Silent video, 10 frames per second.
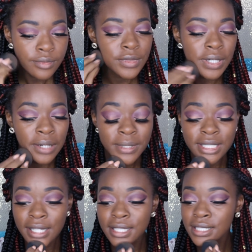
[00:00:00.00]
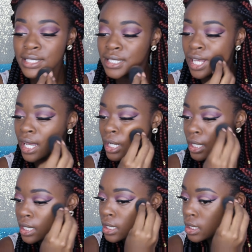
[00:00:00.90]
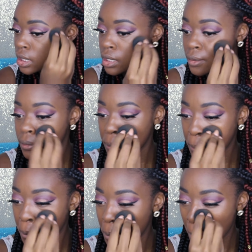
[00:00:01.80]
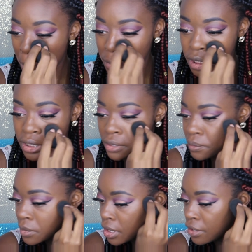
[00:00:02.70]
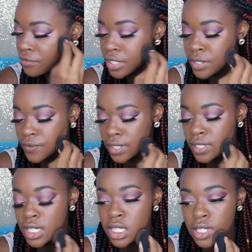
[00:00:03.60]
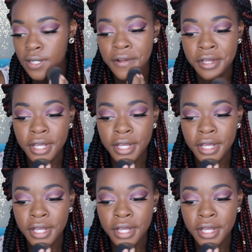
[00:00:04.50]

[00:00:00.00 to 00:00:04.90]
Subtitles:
So I would say this is like medium coverage foundation.